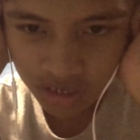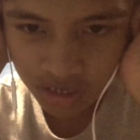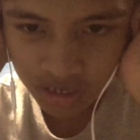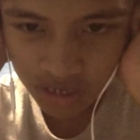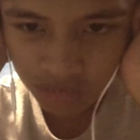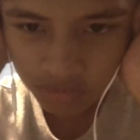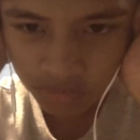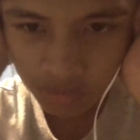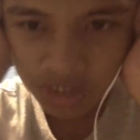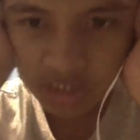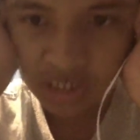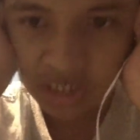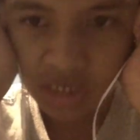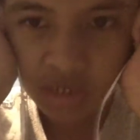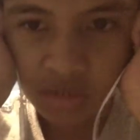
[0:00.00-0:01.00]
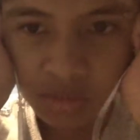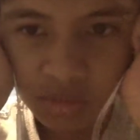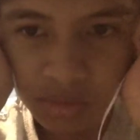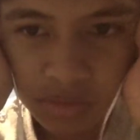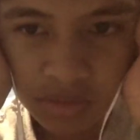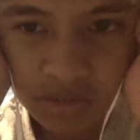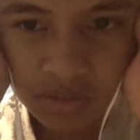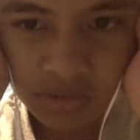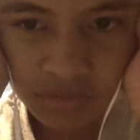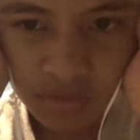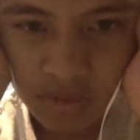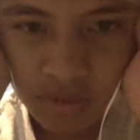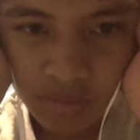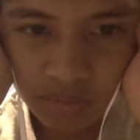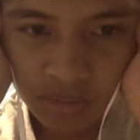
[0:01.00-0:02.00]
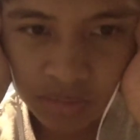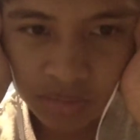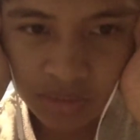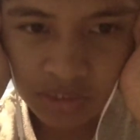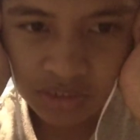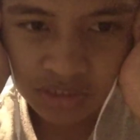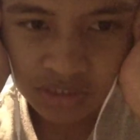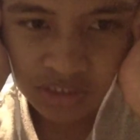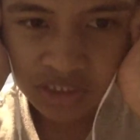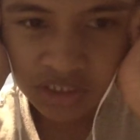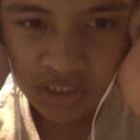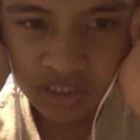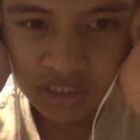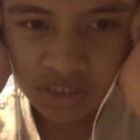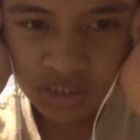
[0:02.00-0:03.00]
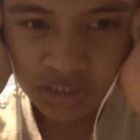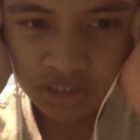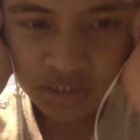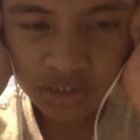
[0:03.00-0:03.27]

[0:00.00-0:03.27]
information, and humor because of my pronunciation,